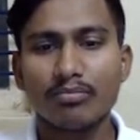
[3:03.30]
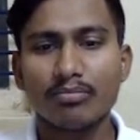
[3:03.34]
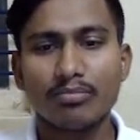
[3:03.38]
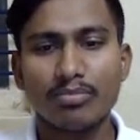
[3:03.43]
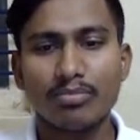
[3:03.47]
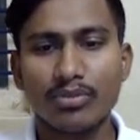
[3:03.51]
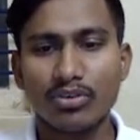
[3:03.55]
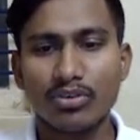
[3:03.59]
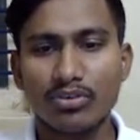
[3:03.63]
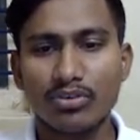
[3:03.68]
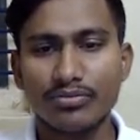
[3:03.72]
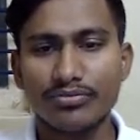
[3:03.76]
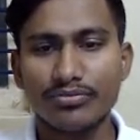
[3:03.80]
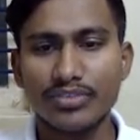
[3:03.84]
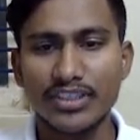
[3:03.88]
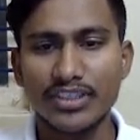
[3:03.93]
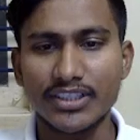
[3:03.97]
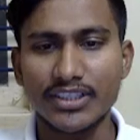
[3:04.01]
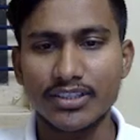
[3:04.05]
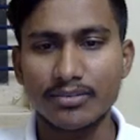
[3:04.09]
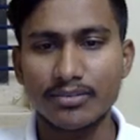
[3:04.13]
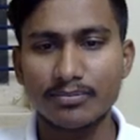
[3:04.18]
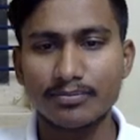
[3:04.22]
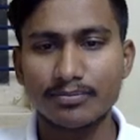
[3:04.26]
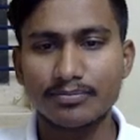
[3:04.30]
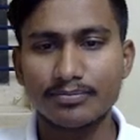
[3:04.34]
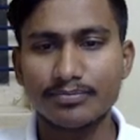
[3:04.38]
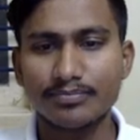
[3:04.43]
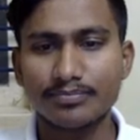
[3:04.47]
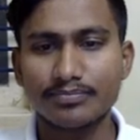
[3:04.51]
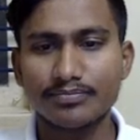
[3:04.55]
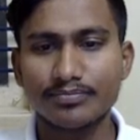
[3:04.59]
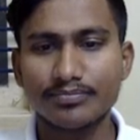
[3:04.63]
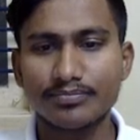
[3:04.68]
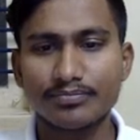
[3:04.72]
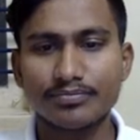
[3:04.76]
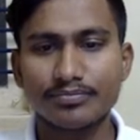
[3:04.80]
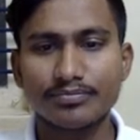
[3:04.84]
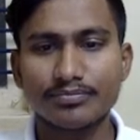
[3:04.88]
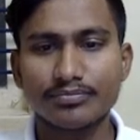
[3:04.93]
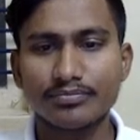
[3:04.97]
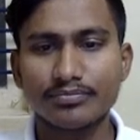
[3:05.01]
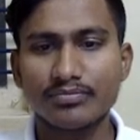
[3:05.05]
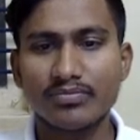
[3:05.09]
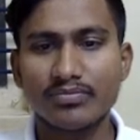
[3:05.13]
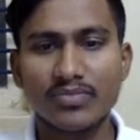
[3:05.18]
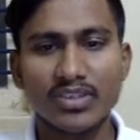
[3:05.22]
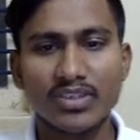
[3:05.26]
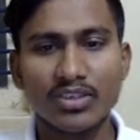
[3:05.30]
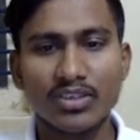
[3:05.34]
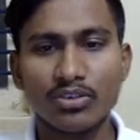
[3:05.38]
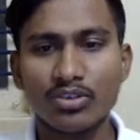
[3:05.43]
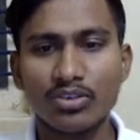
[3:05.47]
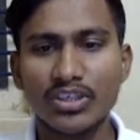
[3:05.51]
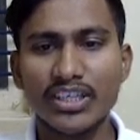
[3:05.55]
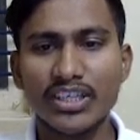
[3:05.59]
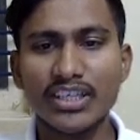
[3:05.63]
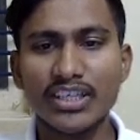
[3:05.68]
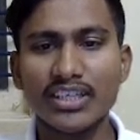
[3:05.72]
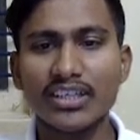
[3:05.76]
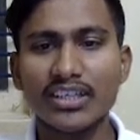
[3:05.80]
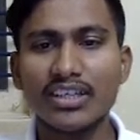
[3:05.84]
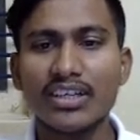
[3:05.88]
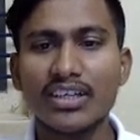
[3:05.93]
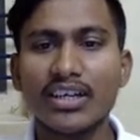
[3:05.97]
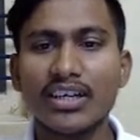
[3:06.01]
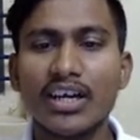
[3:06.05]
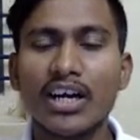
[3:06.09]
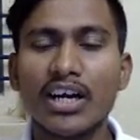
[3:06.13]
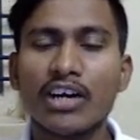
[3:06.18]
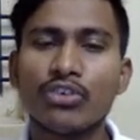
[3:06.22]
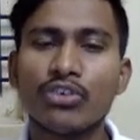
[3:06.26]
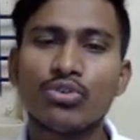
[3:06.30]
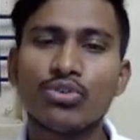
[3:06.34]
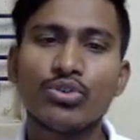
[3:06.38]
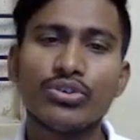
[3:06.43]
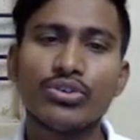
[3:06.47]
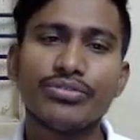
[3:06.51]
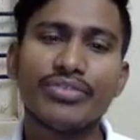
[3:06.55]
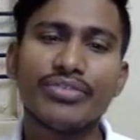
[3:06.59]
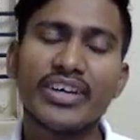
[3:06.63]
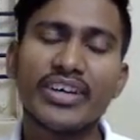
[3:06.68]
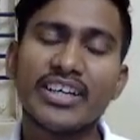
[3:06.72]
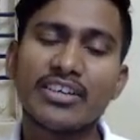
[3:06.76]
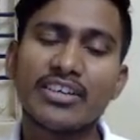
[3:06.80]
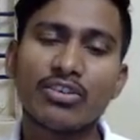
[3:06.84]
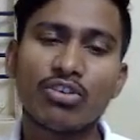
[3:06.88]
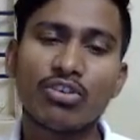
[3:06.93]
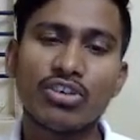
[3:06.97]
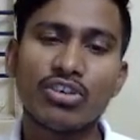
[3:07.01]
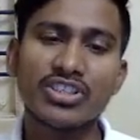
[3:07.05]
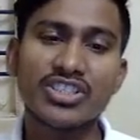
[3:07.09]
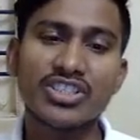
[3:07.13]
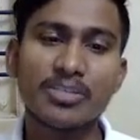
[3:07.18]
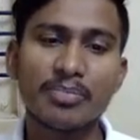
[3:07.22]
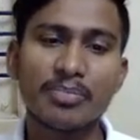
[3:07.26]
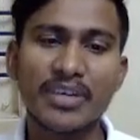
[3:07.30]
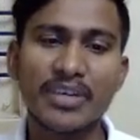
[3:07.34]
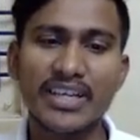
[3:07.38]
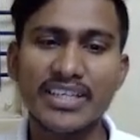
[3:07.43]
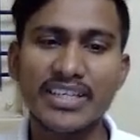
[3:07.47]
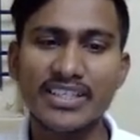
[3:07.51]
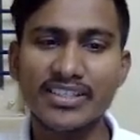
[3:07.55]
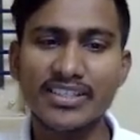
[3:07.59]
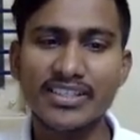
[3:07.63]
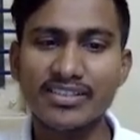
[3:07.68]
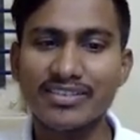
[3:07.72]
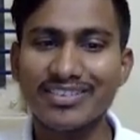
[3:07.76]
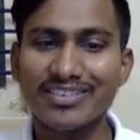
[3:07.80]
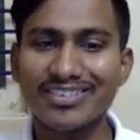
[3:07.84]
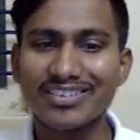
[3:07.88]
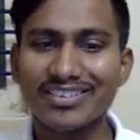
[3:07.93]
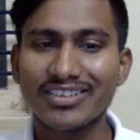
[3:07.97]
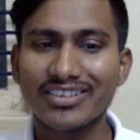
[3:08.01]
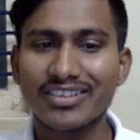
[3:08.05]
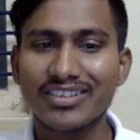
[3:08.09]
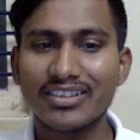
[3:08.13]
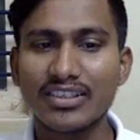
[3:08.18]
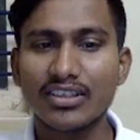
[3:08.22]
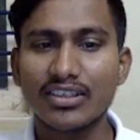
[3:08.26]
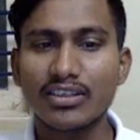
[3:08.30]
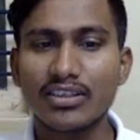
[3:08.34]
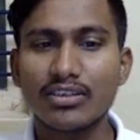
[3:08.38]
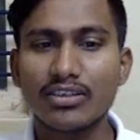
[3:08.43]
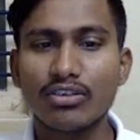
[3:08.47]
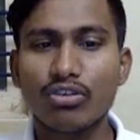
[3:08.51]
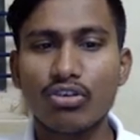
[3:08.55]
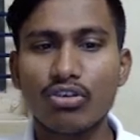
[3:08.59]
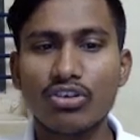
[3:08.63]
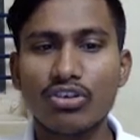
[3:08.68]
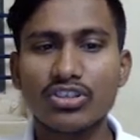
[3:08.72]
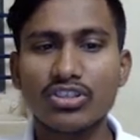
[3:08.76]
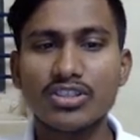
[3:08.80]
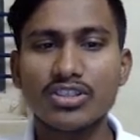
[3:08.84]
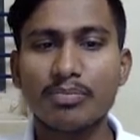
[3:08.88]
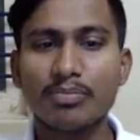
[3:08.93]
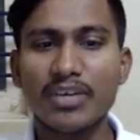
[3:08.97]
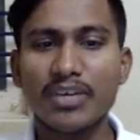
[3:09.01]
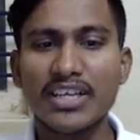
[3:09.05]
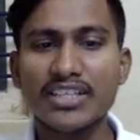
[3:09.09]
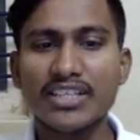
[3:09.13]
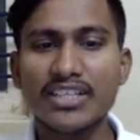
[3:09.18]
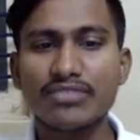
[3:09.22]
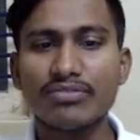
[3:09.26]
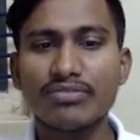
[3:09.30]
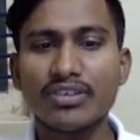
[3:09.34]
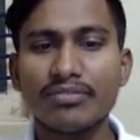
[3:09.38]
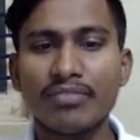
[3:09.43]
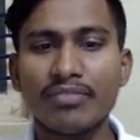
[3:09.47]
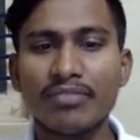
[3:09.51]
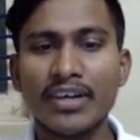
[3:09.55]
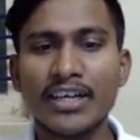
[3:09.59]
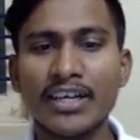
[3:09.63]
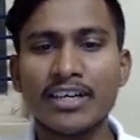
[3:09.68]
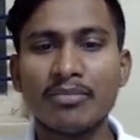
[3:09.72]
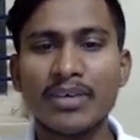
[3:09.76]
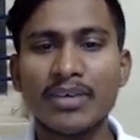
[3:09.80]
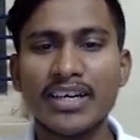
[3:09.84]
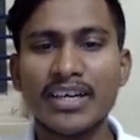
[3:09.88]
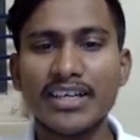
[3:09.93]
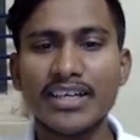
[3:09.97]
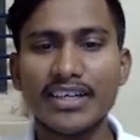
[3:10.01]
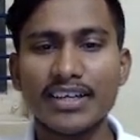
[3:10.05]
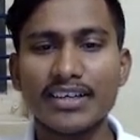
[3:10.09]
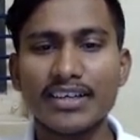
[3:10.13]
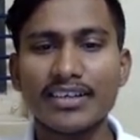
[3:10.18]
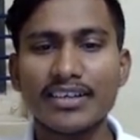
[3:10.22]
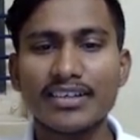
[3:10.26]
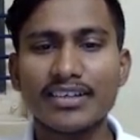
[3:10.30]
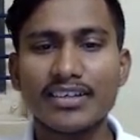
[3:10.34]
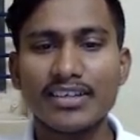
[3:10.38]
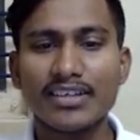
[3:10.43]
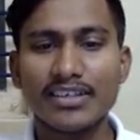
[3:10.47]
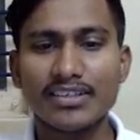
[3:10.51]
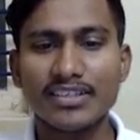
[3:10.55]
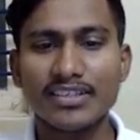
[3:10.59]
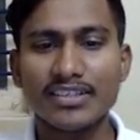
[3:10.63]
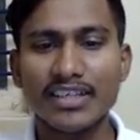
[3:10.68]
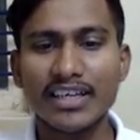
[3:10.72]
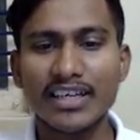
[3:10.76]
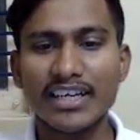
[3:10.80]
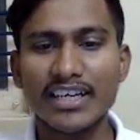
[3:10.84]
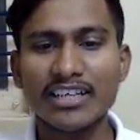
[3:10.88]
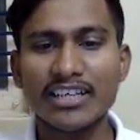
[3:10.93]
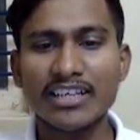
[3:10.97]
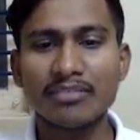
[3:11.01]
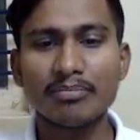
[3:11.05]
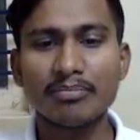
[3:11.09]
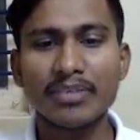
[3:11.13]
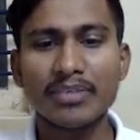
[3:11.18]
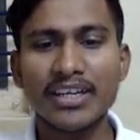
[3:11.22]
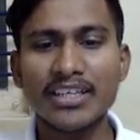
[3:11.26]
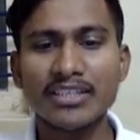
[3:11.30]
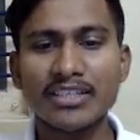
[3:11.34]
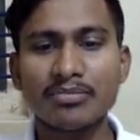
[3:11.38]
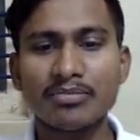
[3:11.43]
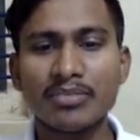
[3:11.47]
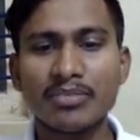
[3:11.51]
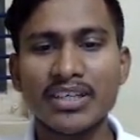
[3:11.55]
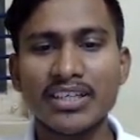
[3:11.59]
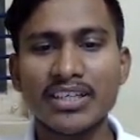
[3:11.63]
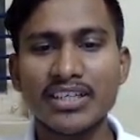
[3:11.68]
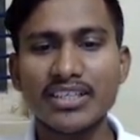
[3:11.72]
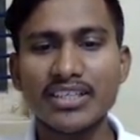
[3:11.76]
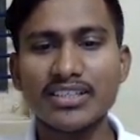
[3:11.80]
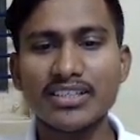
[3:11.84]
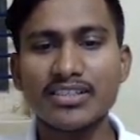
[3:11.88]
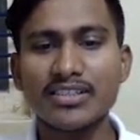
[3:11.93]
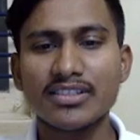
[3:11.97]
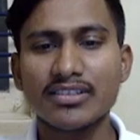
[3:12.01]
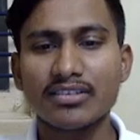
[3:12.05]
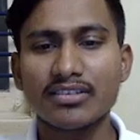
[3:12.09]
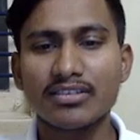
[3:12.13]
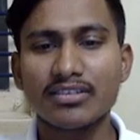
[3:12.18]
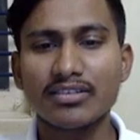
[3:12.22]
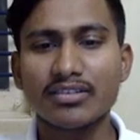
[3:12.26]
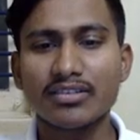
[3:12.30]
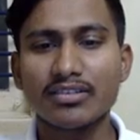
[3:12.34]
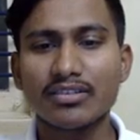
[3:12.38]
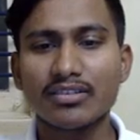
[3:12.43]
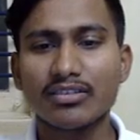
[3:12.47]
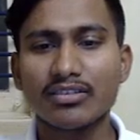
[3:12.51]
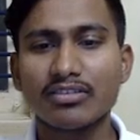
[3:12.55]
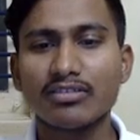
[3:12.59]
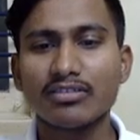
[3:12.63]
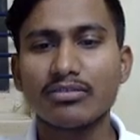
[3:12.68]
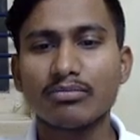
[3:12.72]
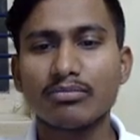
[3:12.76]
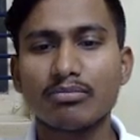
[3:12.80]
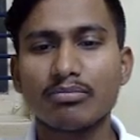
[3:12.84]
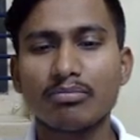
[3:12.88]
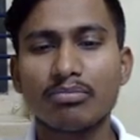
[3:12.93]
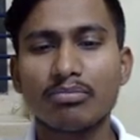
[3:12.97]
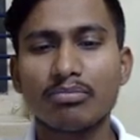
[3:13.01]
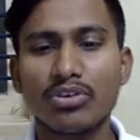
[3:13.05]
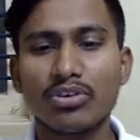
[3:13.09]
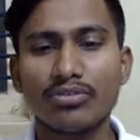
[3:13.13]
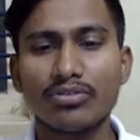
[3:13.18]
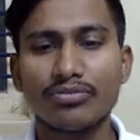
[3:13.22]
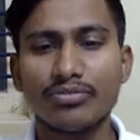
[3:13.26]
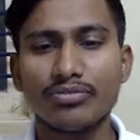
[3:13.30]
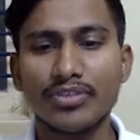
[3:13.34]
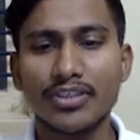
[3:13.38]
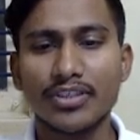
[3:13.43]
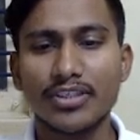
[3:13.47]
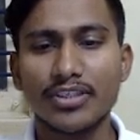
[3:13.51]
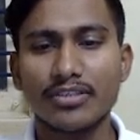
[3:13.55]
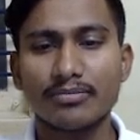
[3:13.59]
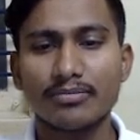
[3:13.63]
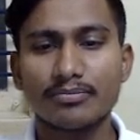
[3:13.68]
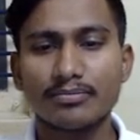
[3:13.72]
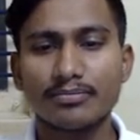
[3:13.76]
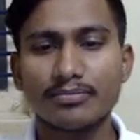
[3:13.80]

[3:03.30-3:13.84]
profit. Okay. How do we find cost price? Cost price we find by selling price minus profit.